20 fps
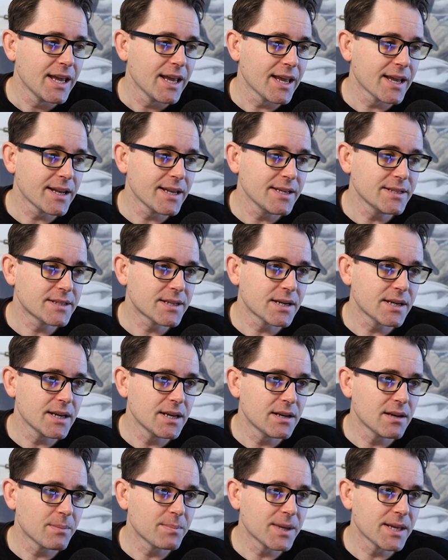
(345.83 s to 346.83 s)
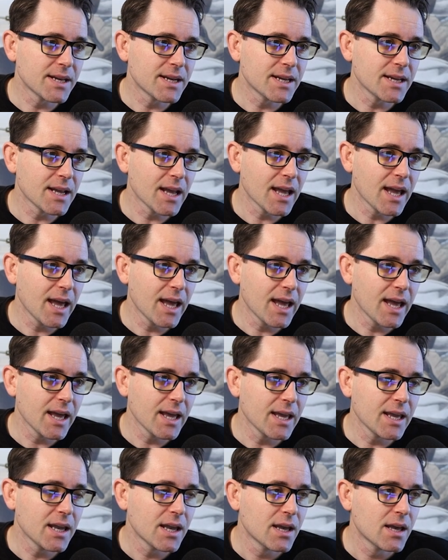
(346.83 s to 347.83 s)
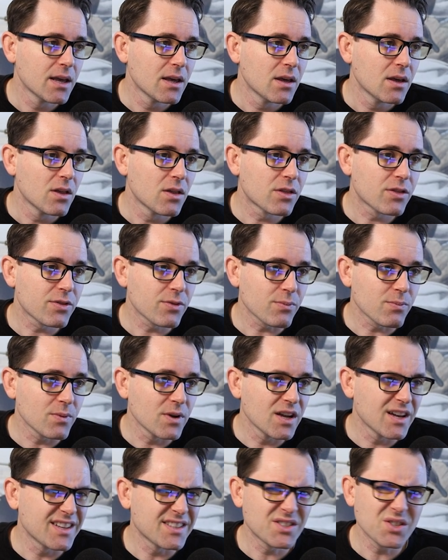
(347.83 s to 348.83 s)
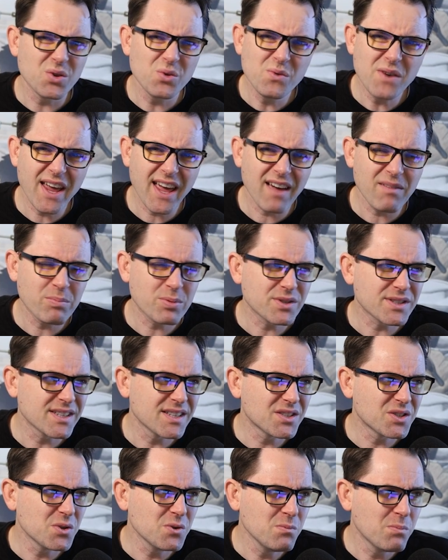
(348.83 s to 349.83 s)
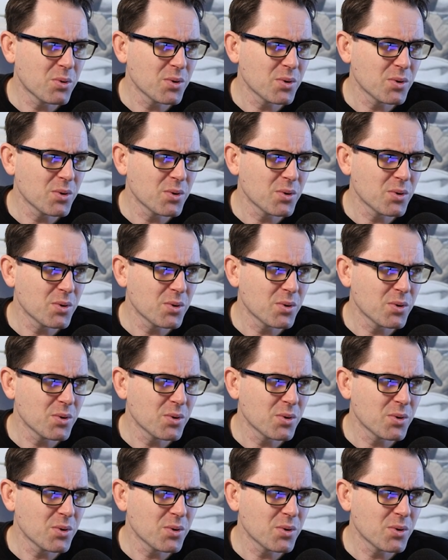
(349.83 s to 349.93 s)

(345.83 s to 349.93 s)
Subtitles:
he's going to end up getting a 2.5%, 2.75,